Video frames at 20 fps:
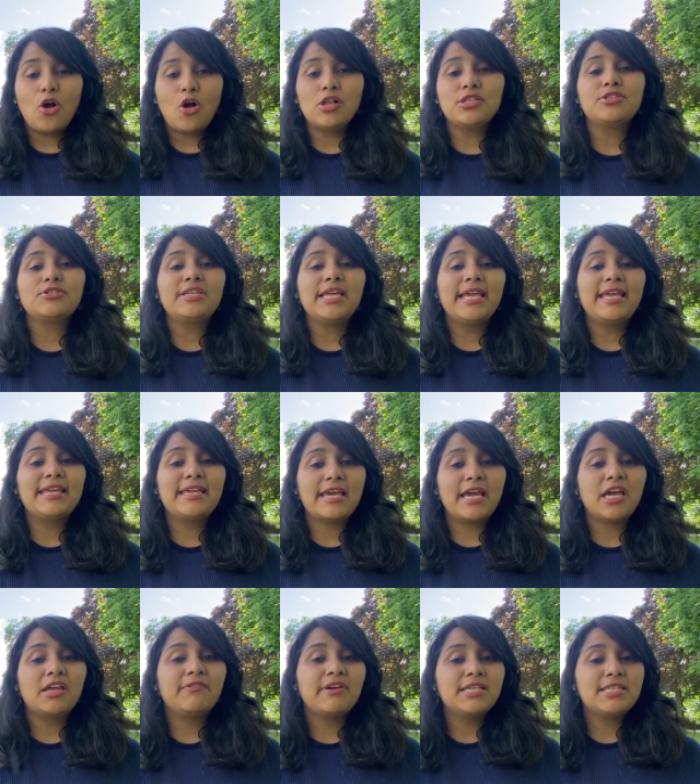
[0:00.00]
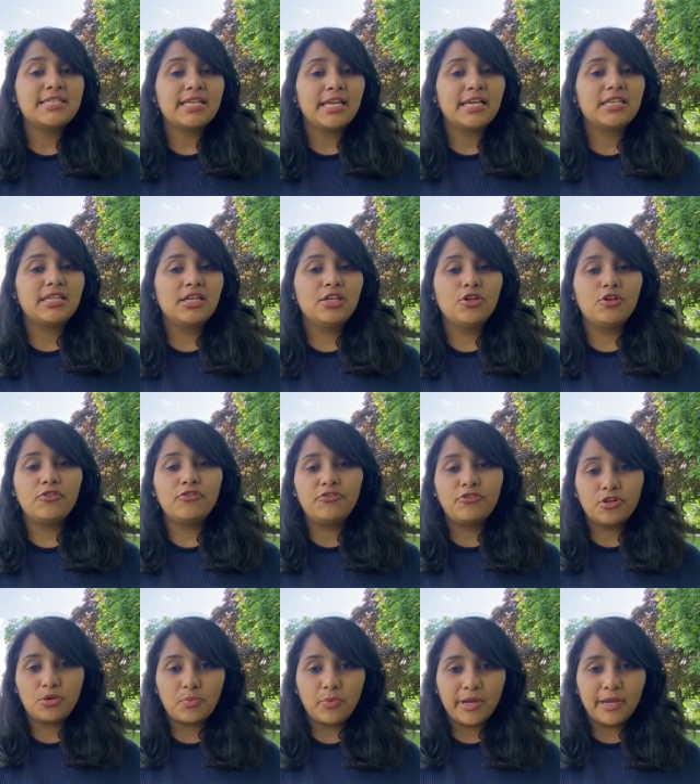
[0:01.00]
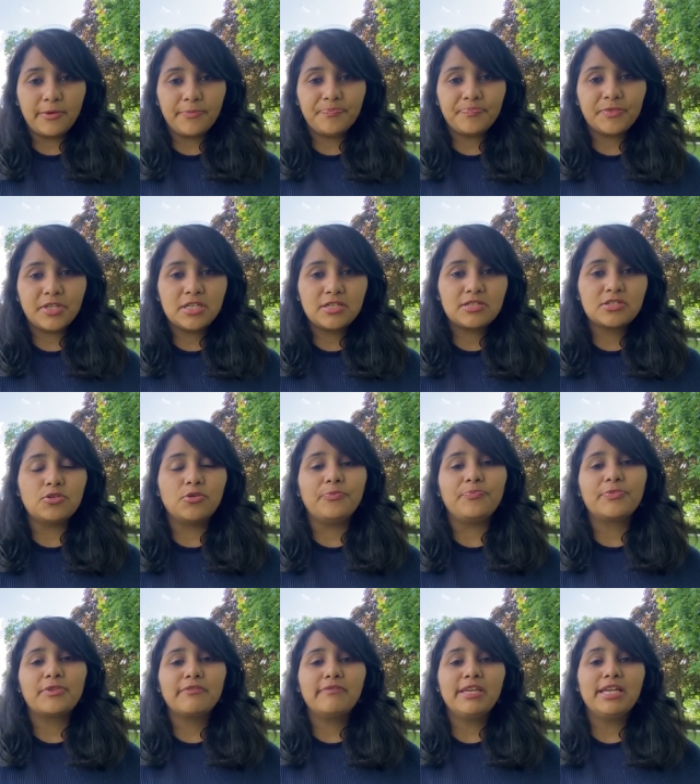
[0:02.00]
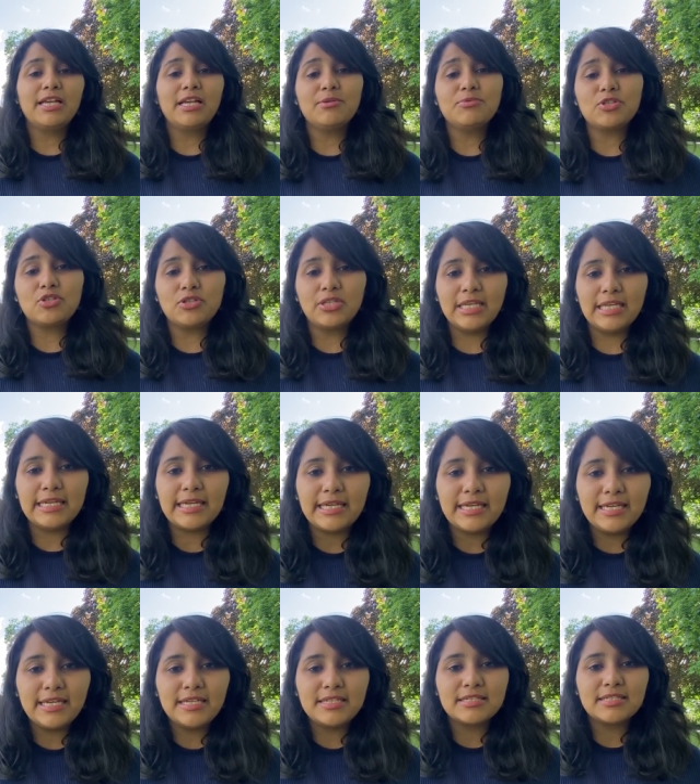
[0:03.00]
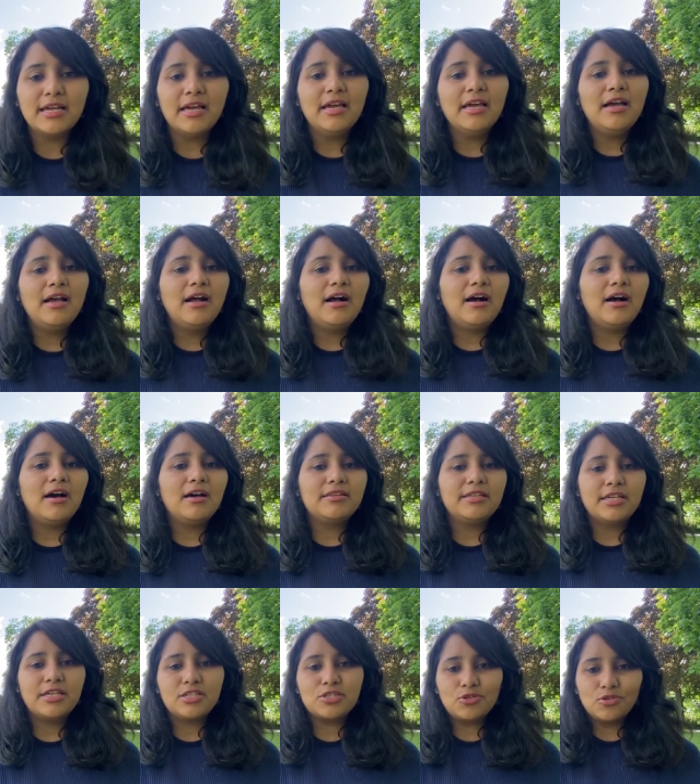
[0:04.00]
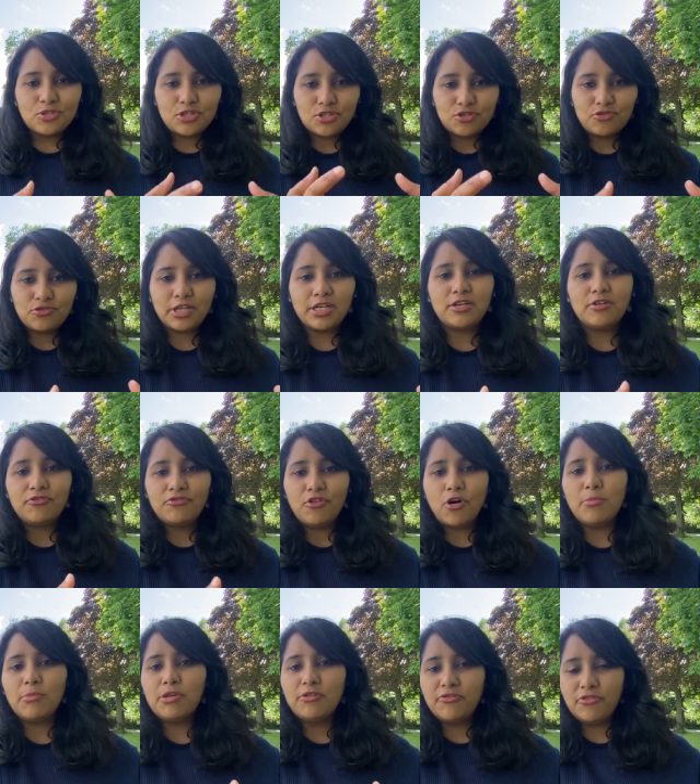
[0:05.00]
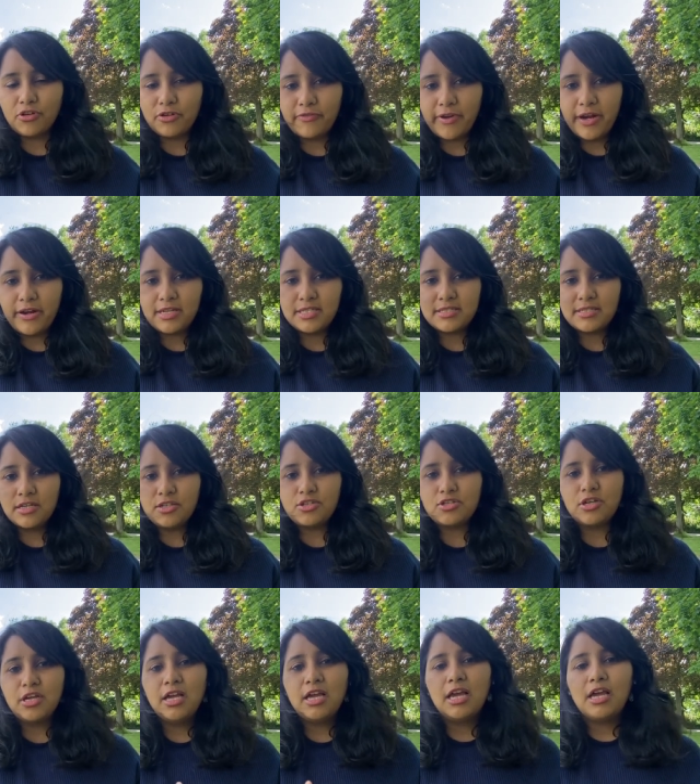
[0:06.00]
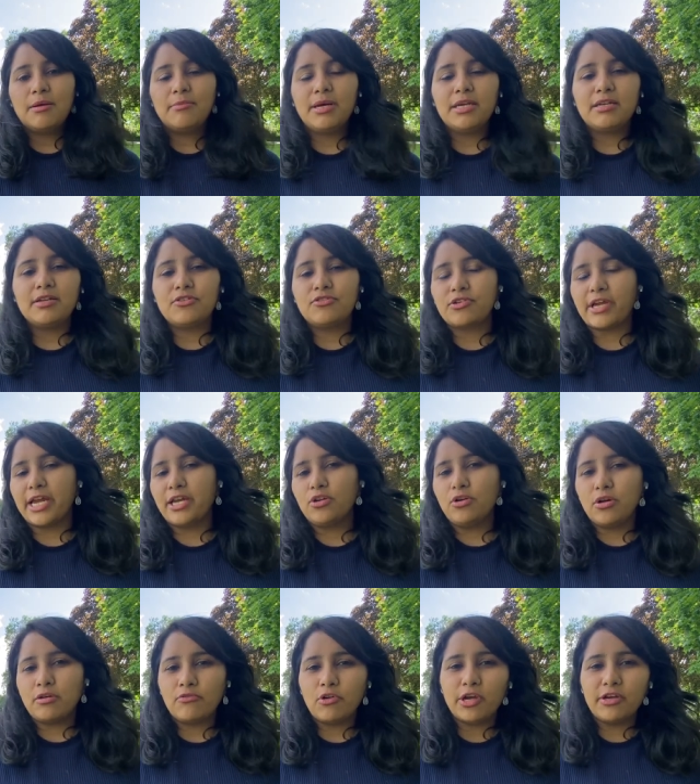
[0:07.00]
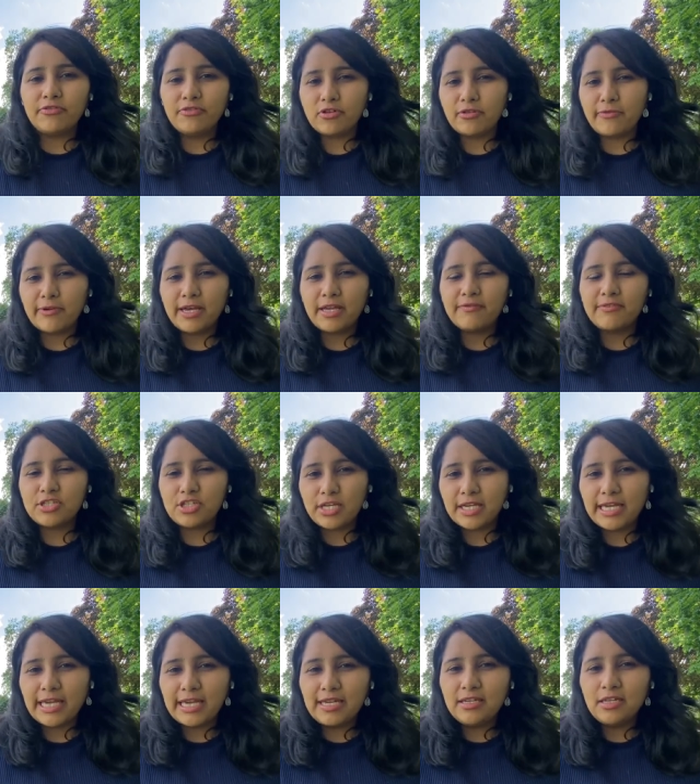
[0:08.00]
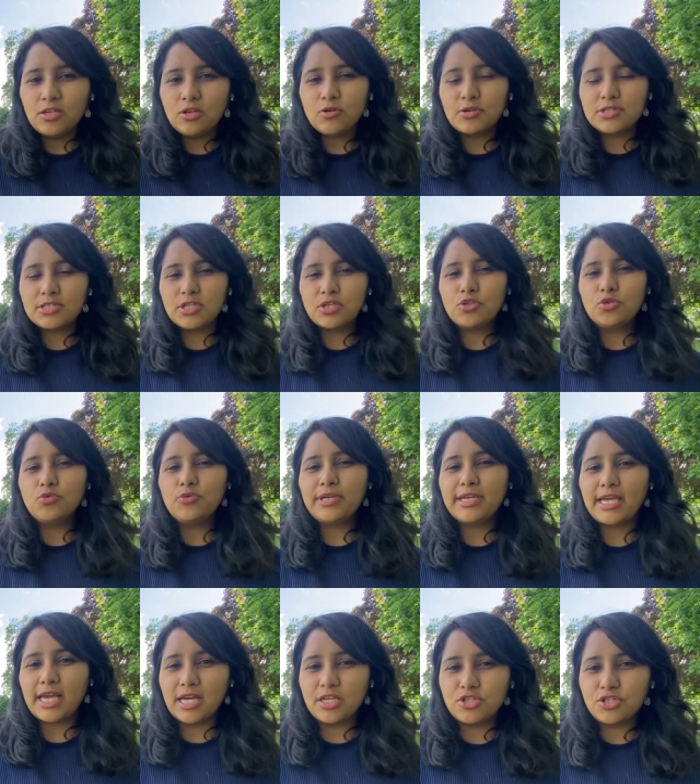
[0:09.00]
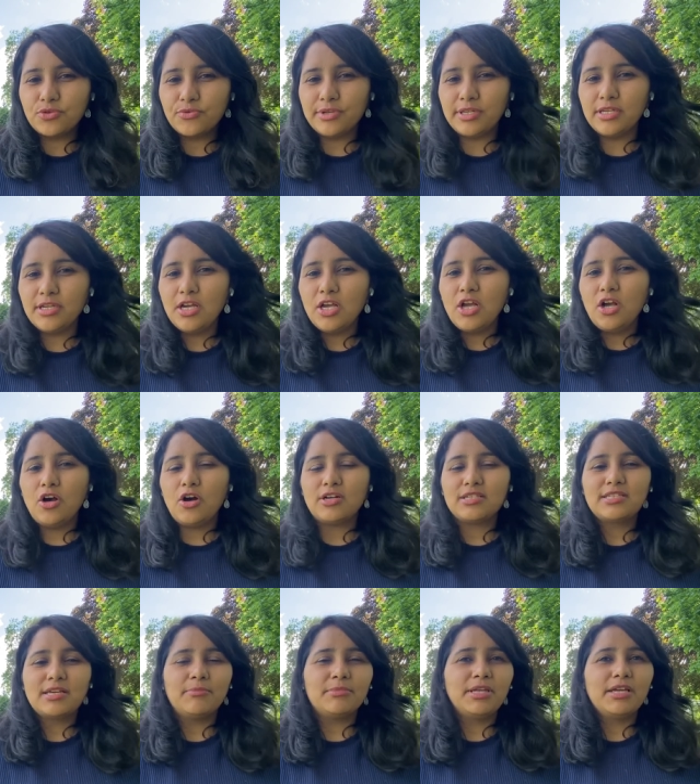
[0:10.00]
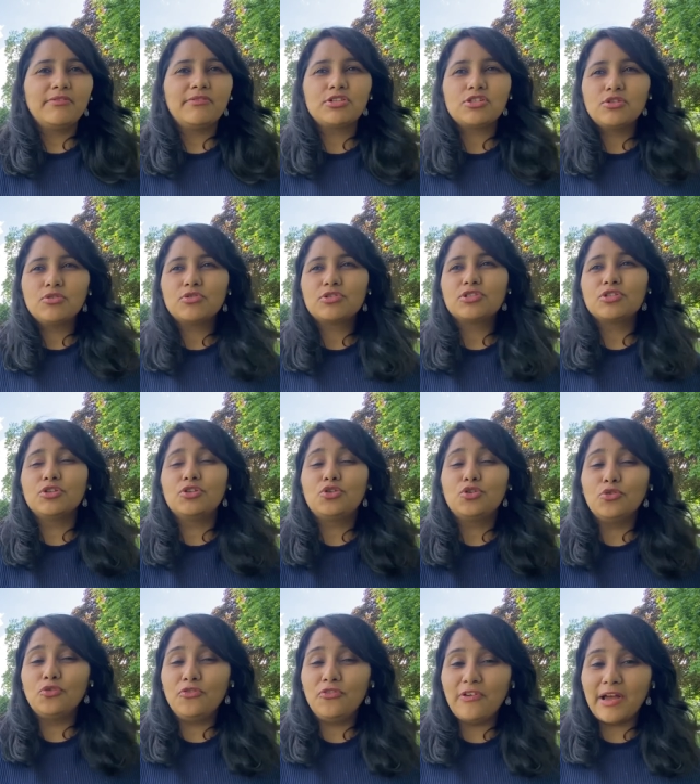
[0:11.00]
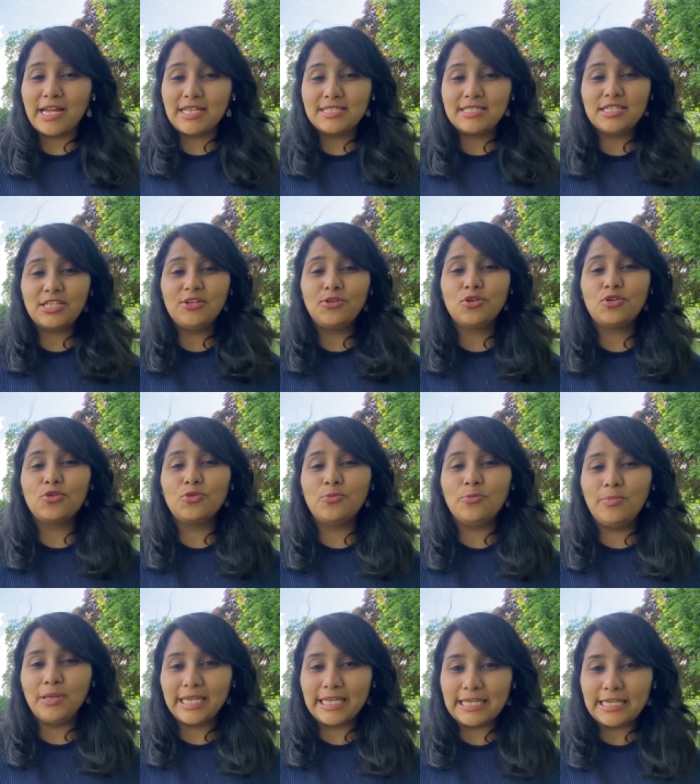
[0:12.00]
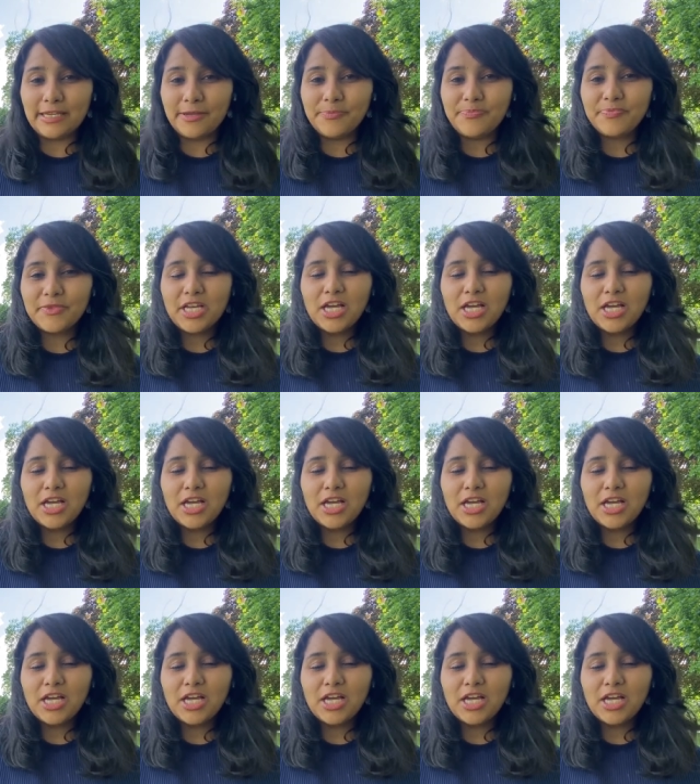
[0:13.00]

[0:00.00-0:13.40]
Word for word: Also take care while selecting your footwear. So when it comes to the ladies, there is no strict formal footwear as such, but try to avoid footwear which again looks too casual or something which looks too fancy or too blingy.